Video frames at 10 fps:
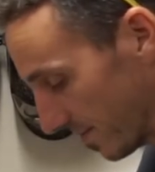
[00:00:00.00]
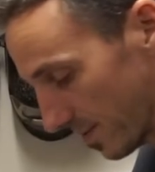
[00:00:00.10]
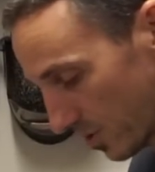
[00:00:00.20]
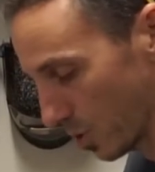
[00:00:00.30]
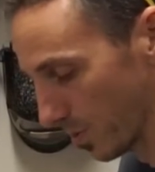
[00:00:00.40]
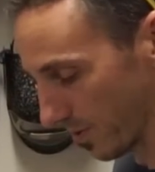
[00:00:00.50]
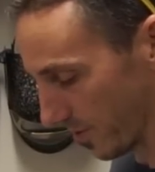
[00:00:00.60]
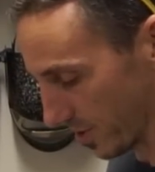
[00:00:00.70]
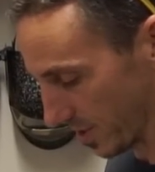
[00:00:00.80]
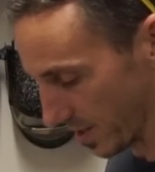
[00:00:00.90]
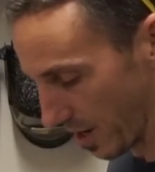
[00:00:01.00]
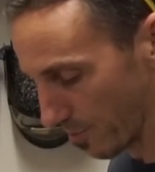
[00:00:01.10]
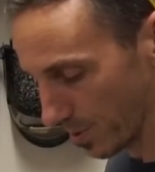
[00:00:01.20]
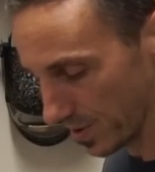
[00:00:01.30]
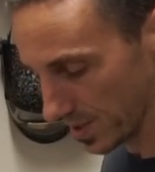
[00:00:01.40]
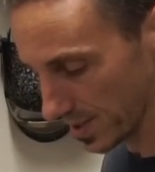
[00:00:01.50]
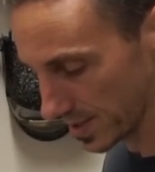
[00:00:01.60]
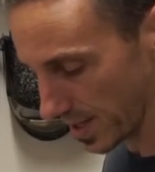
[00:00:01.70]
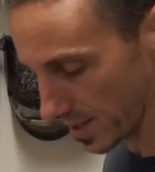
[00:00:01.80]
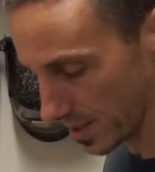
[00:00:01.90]
Super efficient. I've put this
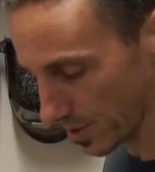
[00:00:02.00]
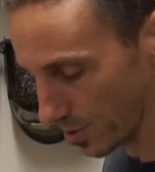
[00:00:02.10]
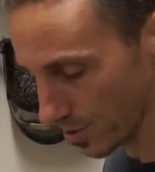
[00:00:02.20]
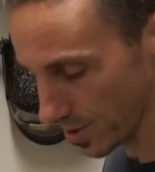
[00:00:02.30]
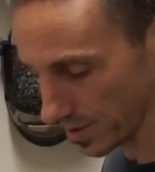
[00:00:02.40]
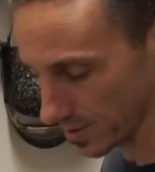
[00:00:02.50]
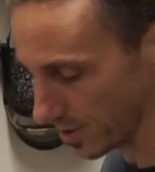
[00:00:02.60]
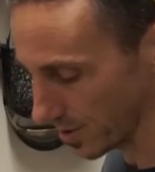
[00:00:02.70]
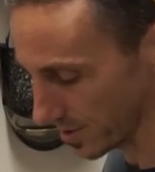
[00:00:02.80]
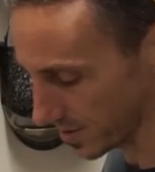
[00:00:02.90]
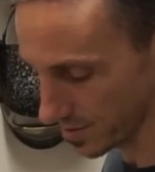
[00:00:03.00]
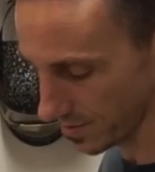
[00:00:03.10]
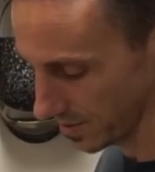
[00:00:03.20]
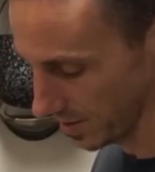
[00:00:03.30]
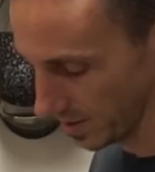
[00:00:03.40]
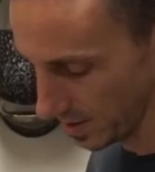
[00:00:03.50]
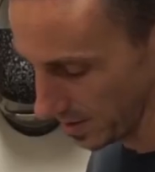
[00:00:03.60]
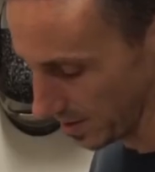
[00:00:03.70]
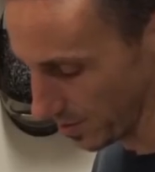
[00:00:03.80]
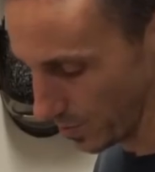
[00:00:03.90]
exact kind of core on cars,
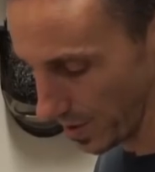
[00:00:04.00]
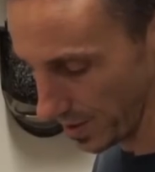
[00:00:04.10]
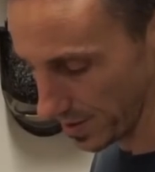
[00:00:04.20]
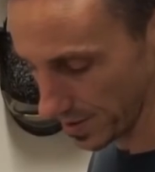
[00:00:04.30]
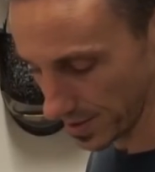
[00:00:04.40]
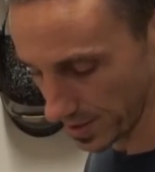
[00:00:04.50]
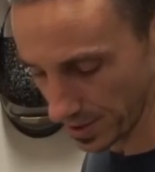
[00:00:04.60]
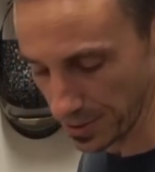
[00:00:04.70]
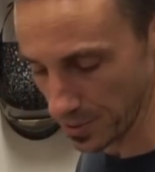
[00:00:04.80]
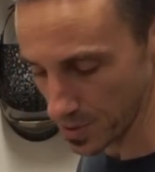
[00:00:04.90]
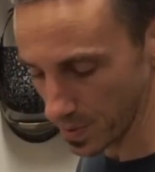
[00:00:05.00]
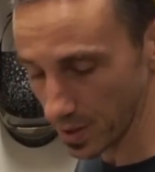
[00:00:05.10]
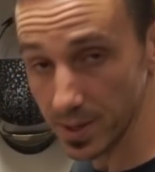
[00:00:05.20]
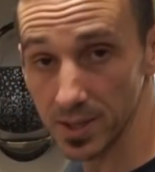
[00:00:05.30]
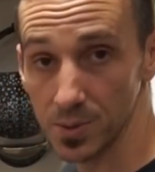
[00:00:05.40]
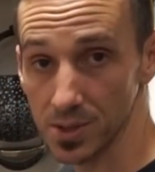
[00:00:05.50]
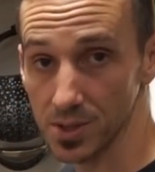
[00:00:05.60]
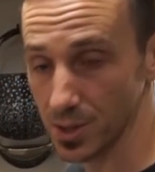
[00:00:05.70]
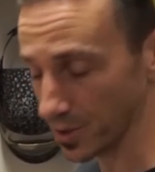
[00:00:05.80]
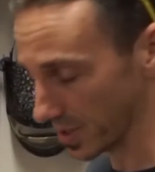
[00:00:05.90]
you know, well into the 600 horsepower range, which is
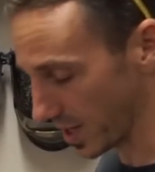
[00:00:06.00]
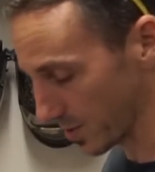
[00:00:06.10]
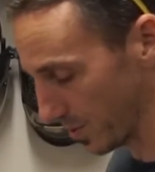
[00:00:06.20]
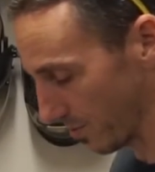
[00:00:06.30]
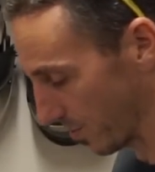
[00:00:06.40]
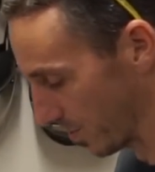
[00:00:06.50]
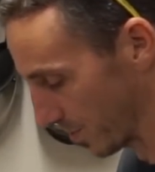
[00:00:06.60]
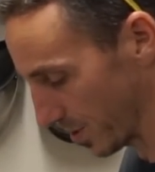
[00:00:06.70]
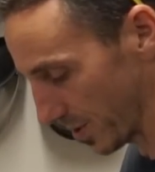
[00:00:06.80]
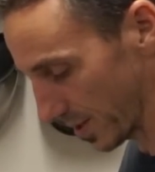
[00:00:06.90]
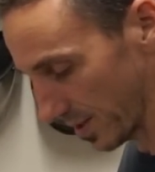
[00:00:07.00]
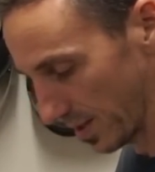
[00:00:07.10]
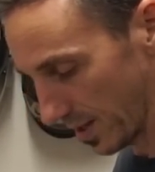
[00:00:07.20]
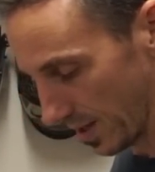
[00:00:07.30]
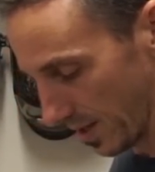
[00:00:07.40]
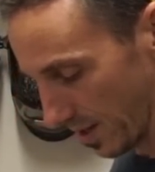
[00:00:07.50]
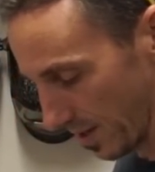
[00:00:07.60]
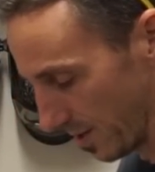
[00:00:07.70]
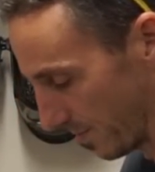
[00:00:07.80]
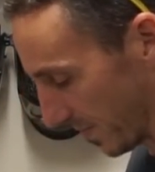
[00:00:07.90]
totally adequate for what we're doing.
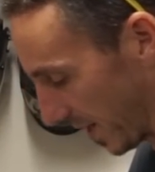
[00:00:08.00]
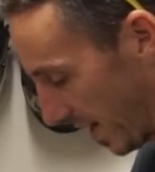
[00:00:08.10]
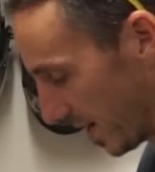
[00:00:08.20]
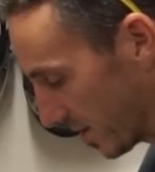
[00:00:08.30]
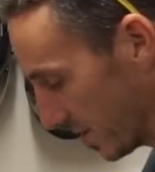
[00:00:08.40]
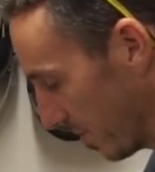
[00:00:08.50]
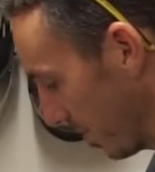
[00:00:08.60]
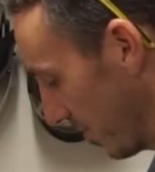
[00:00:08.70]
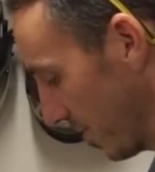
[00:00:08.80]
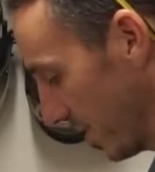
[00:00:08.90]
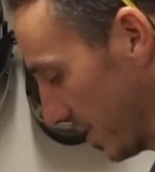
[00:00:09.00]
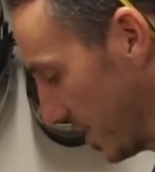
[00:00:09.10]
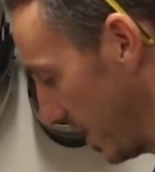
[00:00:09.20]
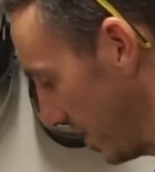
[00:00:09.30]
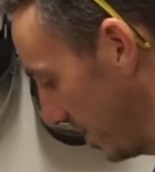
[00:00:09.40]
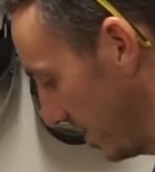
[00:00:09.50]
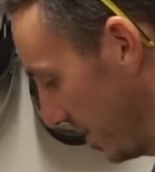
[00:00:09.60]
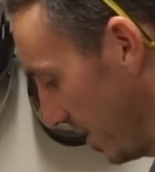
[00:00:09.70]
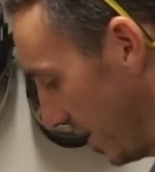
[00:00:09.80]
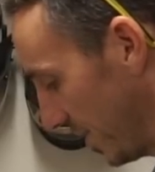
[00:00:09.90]
I actually prefer this style.
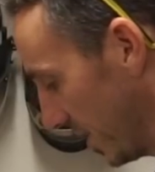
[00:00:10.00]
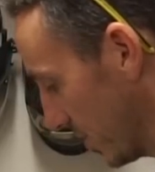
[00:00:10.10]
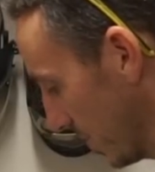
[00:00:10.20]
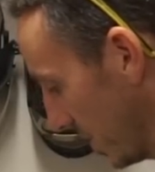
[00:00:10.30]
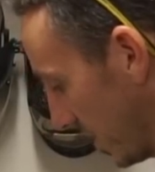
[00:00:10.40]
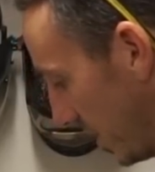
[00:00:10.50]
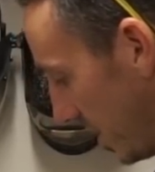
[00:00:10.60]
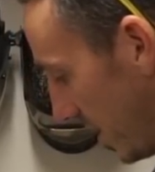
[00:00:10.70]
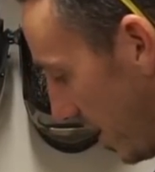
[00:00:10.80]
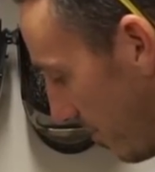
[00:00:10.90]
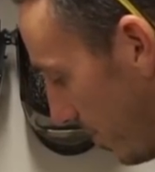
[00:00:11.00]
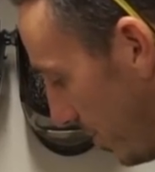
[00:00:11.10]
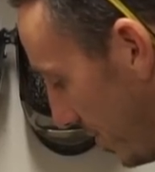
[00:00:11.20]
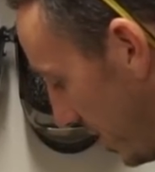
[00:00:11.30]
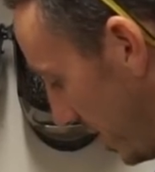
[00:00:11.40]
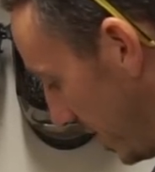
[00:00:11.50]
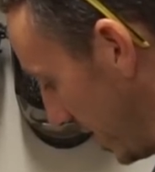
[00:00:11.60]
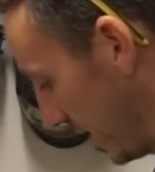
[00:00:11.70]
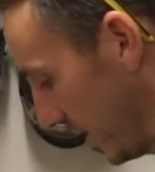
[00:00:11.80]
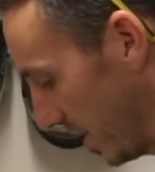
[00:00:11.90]
I think it's really clean to have both the
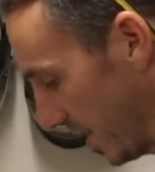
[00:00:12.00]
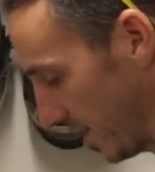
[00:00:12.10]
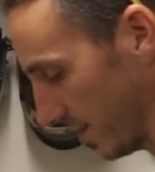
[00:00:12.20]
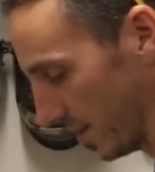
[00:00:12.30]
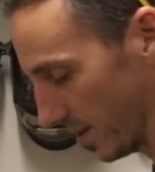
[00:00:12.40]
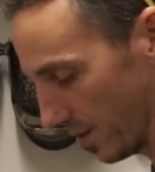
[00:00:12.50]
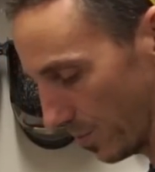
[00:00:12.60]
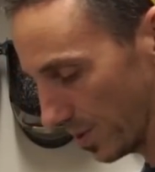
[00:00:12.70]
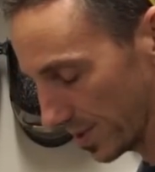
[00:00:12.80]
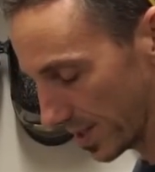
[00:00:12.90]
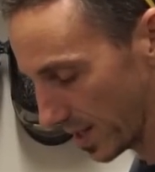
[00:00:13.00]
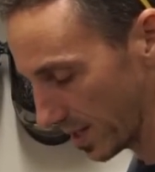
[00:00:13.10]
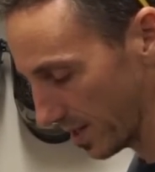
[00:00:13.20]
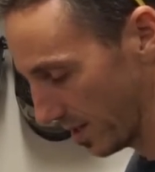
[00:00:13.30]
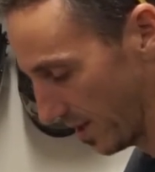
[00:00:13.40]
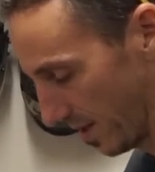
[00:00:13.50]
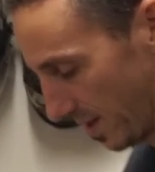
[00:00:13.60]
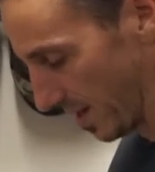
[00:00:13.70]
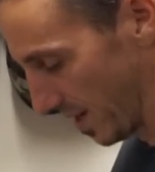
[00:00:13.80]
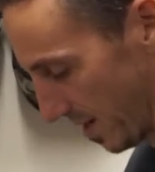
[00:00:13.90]
inlet and outlet on one side,
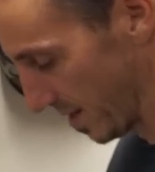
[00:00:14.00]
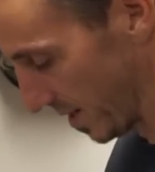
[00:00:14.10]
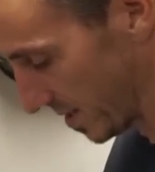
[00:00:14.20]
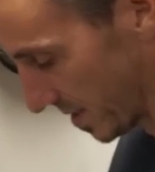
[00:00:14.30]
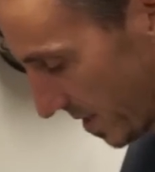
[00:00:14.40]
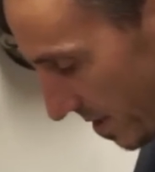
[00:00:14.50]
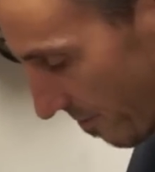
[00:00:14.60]
and I just think it's